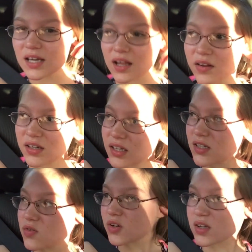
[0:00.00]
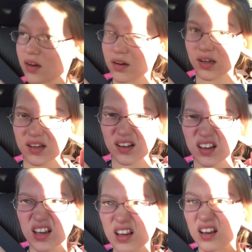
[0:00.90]
yeah, the dance is really good.
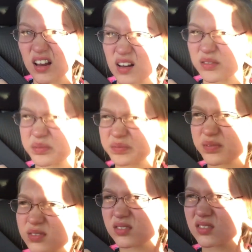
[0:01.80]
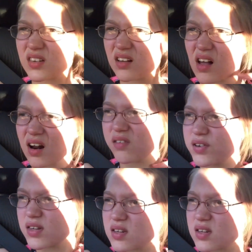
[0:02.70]
Um, a lot of it